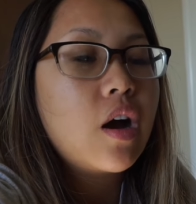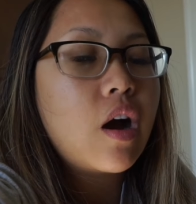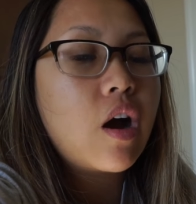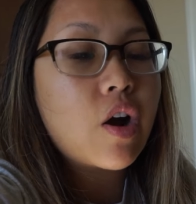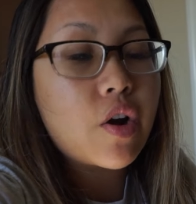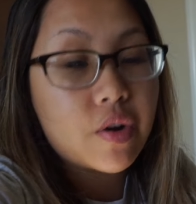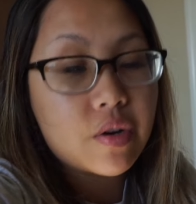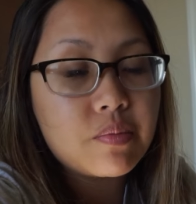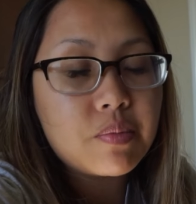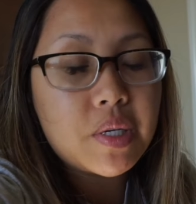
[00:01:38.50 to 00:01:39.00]

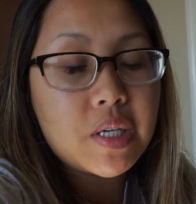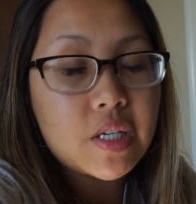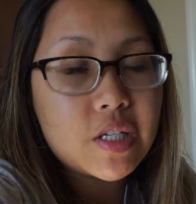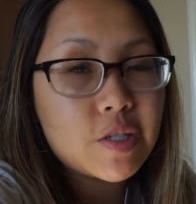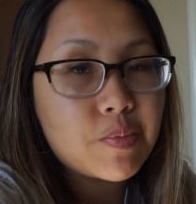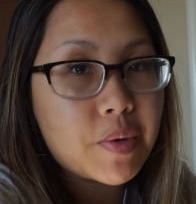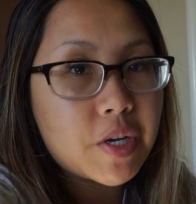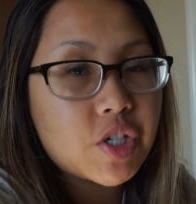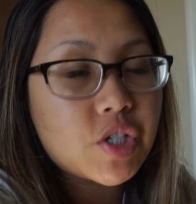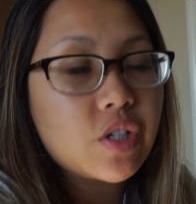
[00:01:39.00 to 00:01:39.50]
R&B
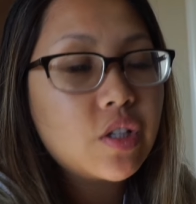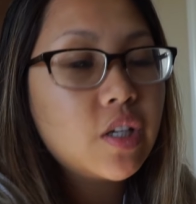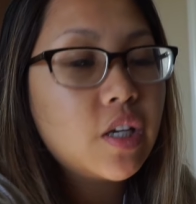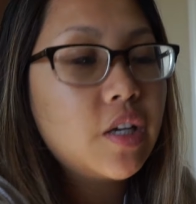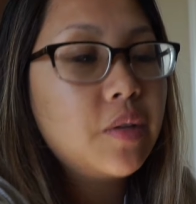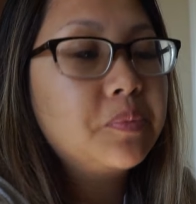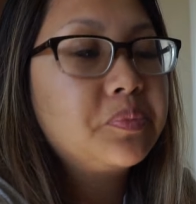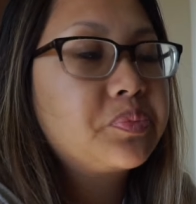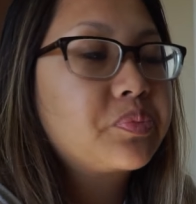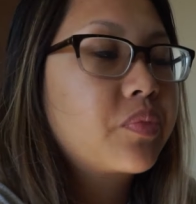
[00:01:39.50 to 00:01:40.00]
especially.
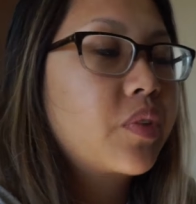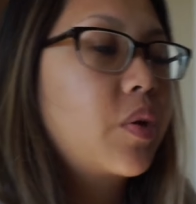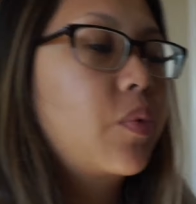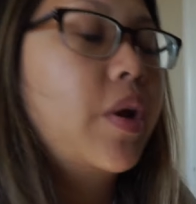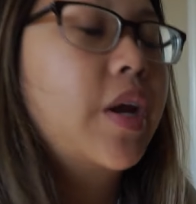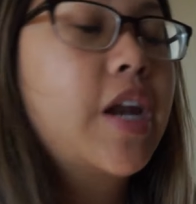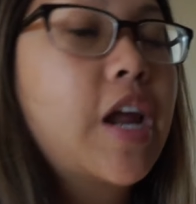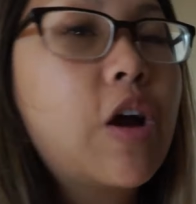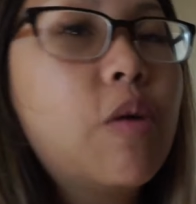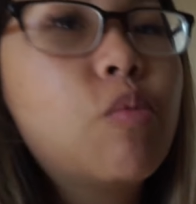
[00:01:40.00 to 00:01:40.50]

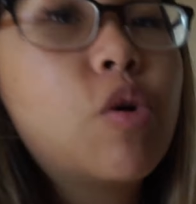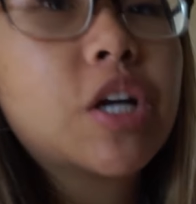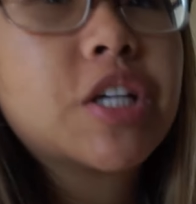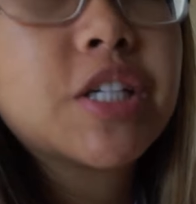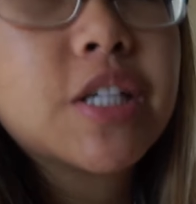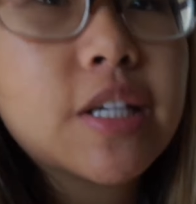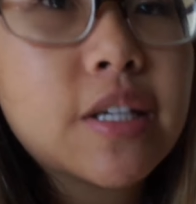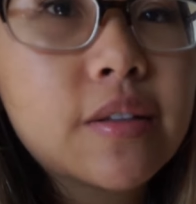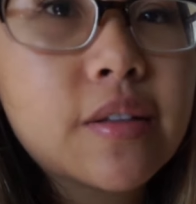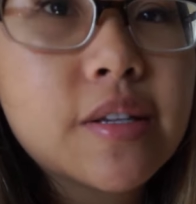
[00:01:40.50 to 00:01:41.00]
Right now I'm
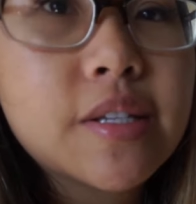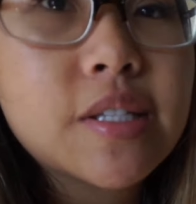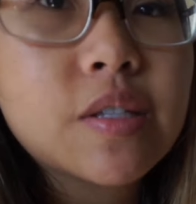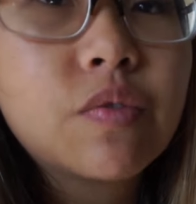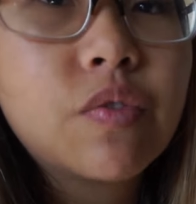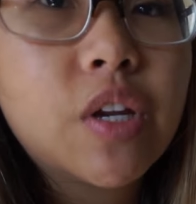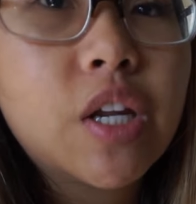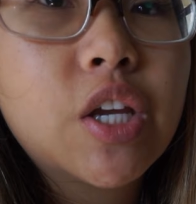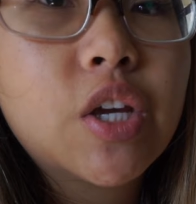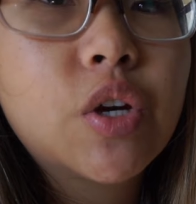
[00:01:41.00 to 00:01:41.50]
watching this
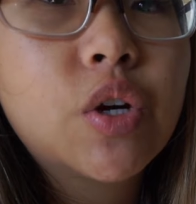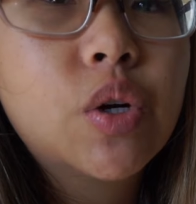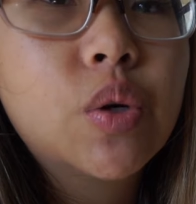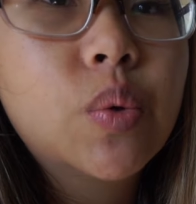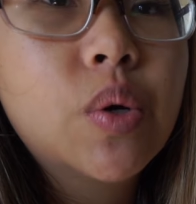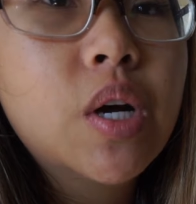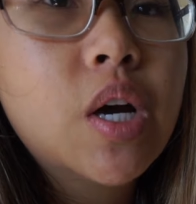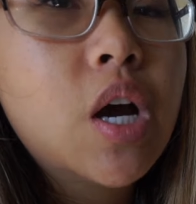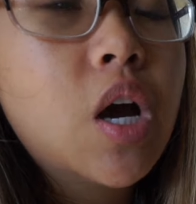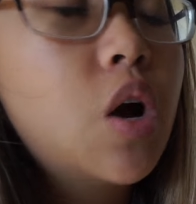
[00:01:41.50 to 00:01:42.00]
video
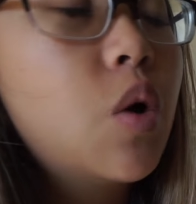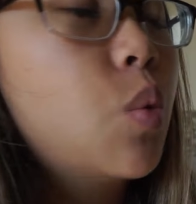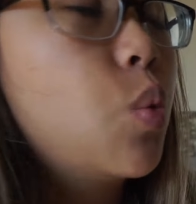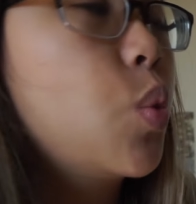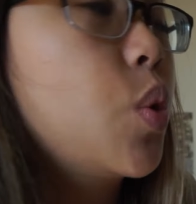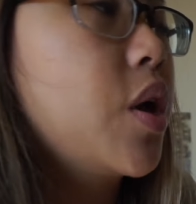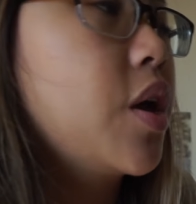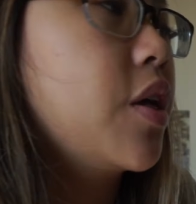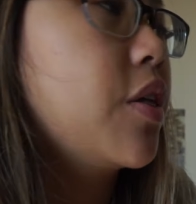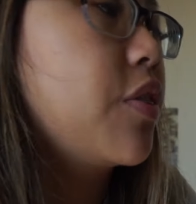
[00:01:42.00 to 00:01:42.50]

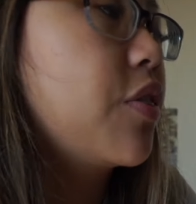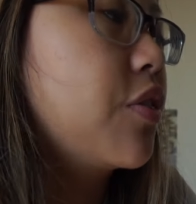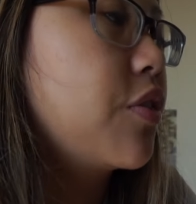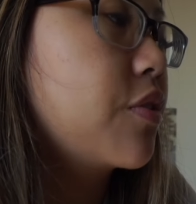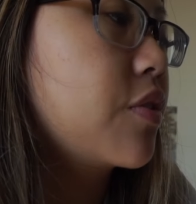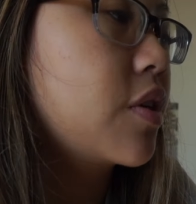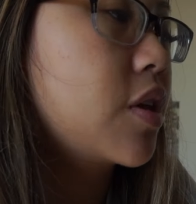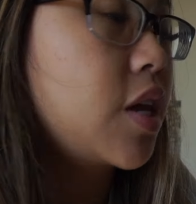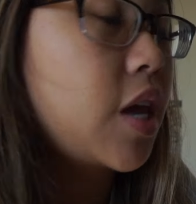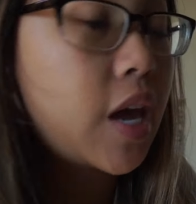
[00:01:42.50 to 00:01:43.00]
with
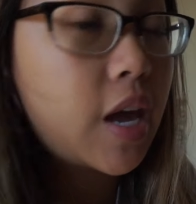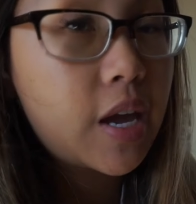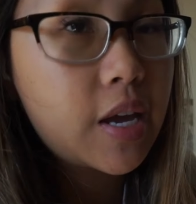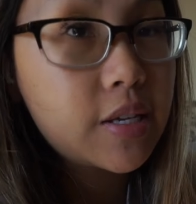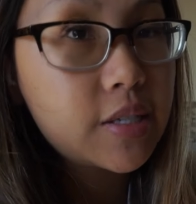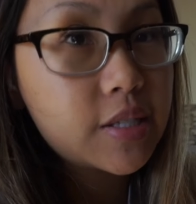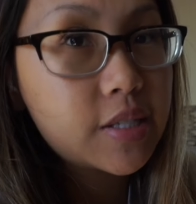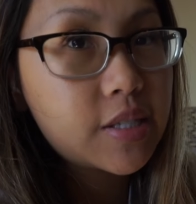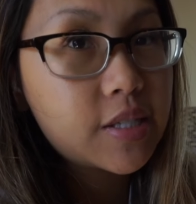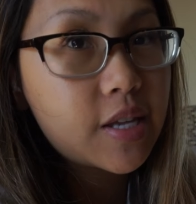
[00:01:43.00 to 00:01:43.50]

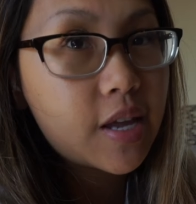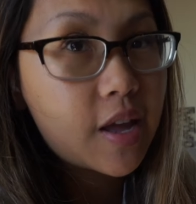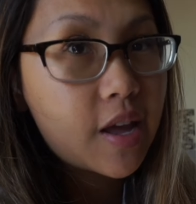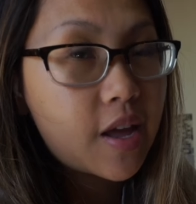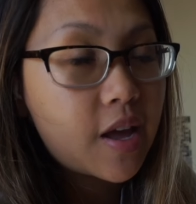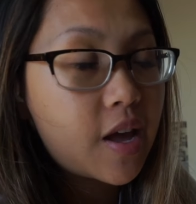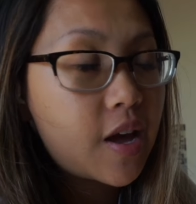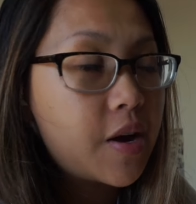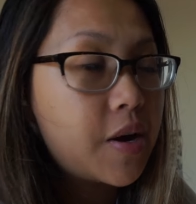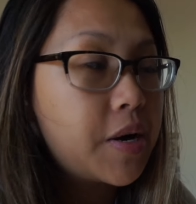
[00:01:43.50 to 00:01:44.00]
Case.
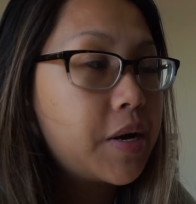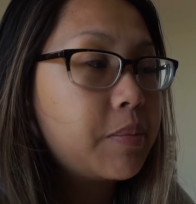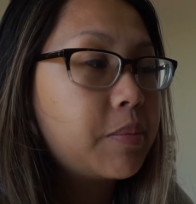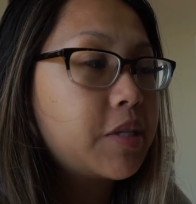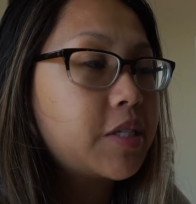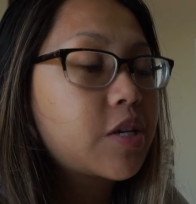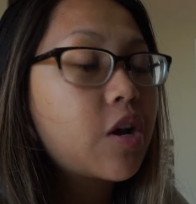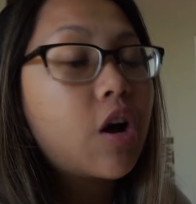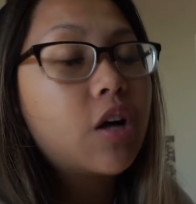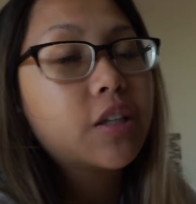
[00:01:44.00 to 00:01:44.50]

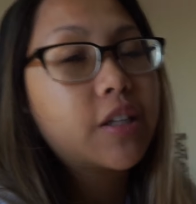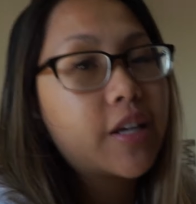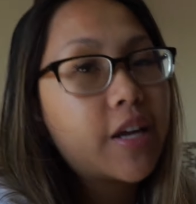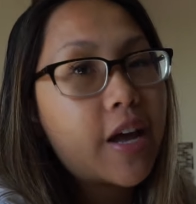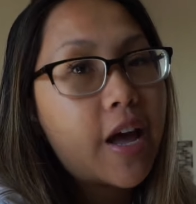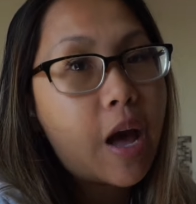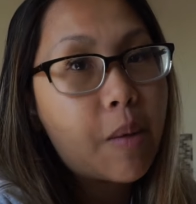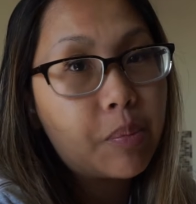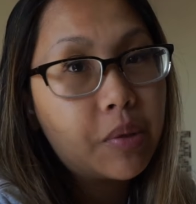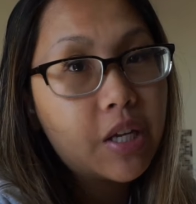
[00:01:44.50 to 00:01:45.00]
It's called
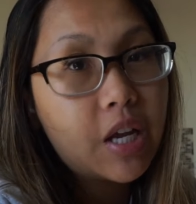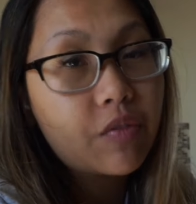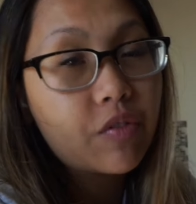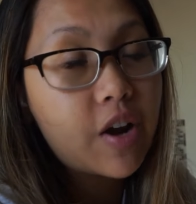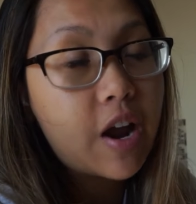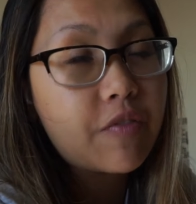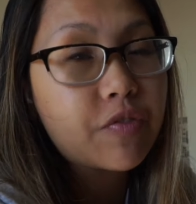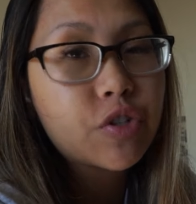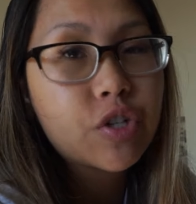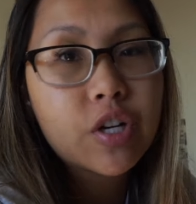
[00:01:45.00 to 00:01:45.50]
Happily Ever
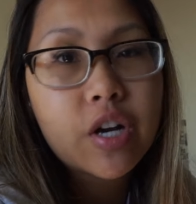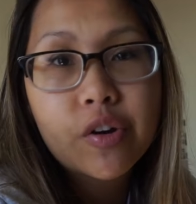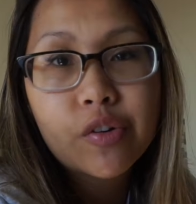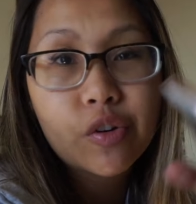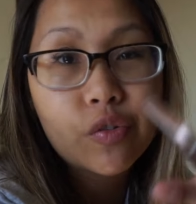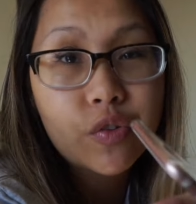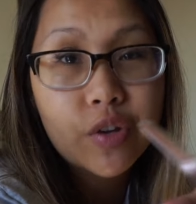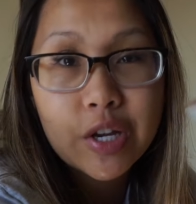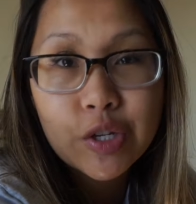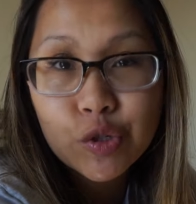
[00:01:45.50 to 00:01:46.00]
After. I don't
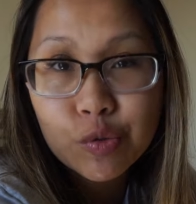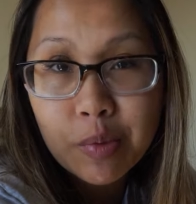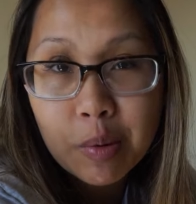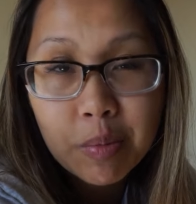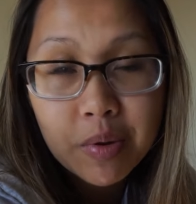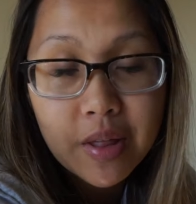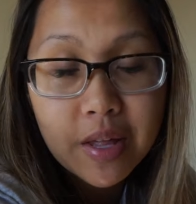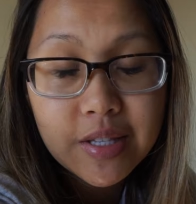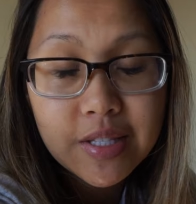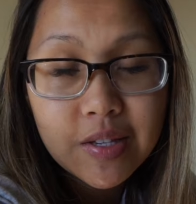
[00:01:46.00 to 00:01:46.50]
know if you guys
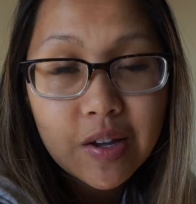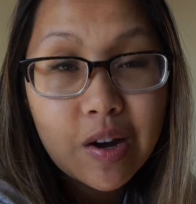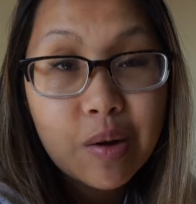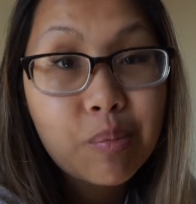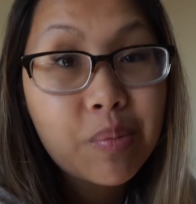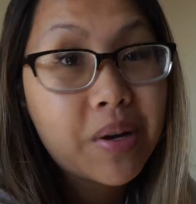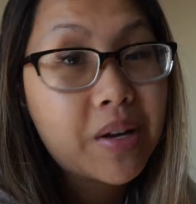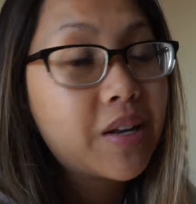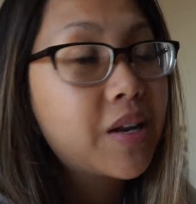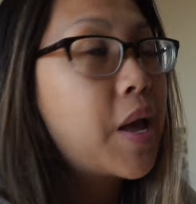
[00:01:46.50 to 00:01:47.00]
remember that song,
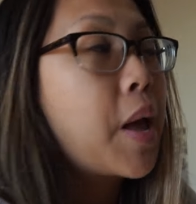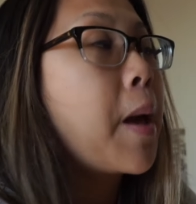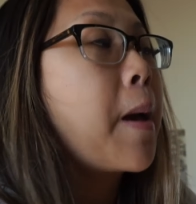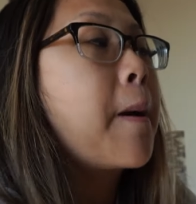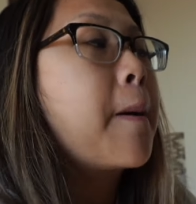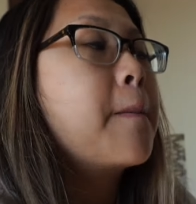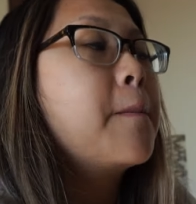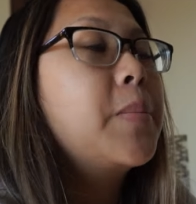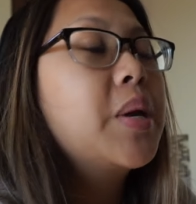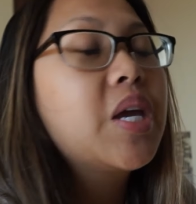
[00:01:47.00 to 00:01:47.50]
but
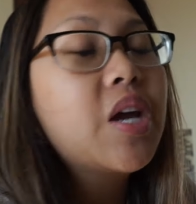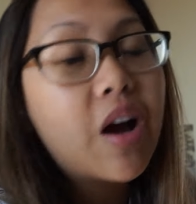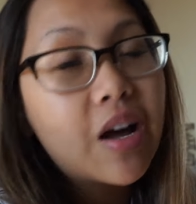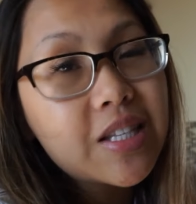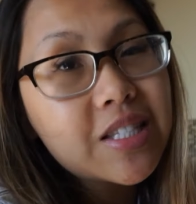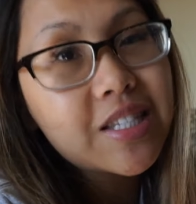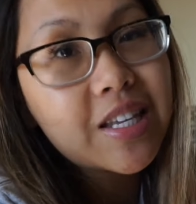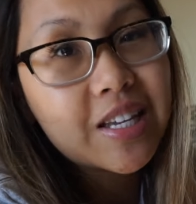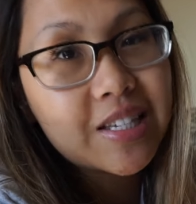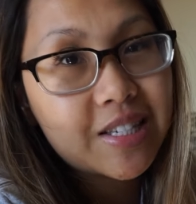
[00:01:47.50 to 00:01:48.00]

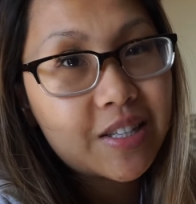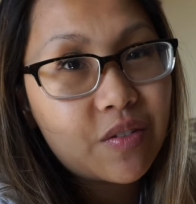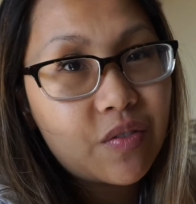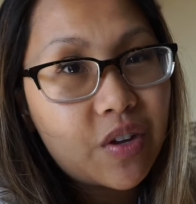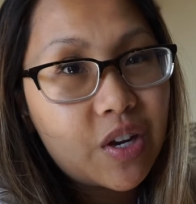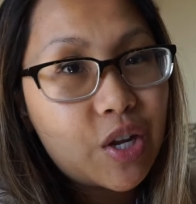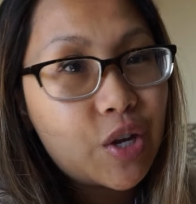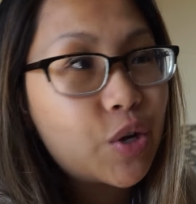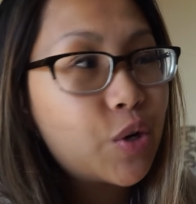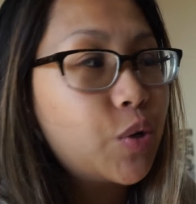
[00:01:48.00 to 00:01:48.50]
Beyonce's in the
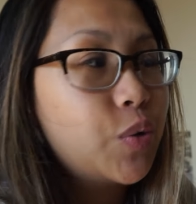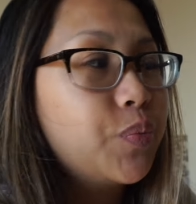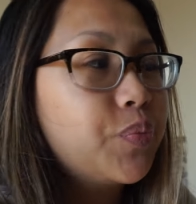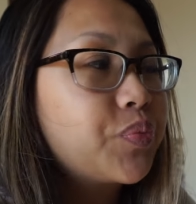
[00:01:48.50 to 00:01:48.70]
video.